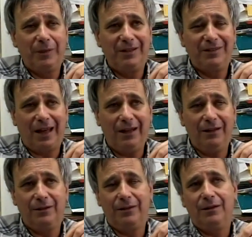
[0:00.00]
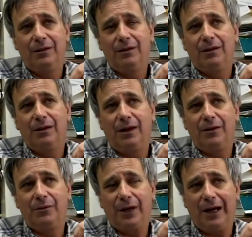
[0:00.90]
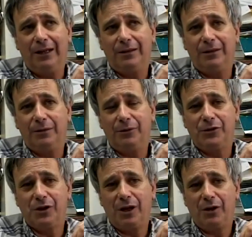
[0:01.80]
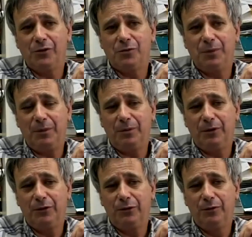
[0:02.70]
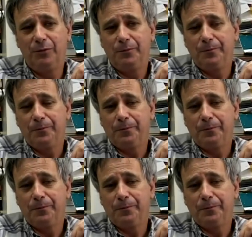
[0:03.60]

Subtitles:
mentality and reality which allows people to